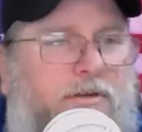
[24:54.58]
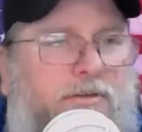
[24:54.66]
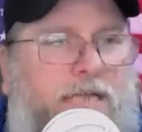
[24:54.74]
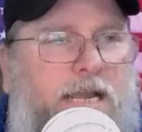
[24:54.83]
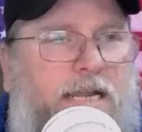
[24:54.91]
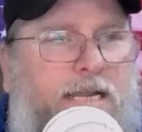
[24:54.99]

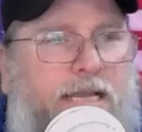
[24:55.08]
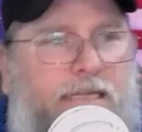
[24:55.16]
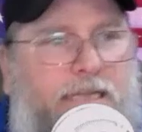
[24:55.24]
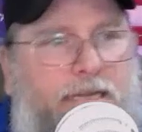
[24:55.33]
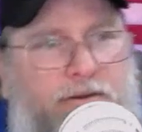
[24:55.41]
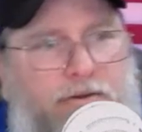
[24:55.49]
the Anet.
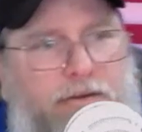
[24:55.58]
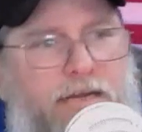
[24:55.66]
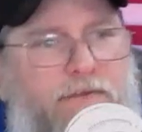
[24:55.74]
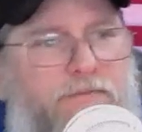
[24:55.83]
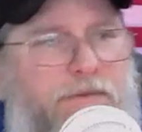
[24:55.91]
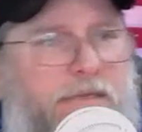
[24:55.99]
They do need
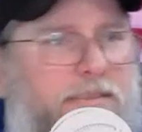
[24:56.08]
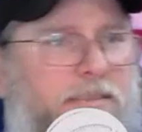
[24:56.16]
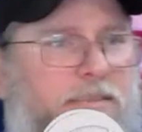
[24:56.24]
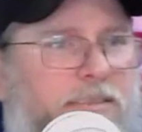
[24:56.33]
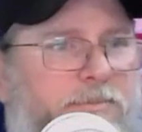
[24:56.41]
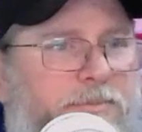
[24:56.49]
to fix the
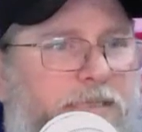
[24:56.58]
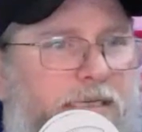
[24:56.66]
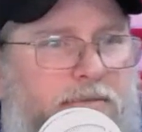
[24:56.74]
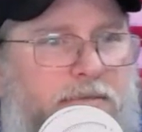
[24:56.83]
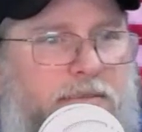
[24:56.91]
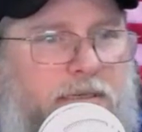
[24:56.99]

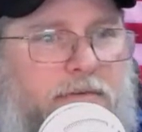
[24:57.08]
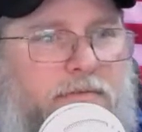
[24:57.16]
GPL stuff.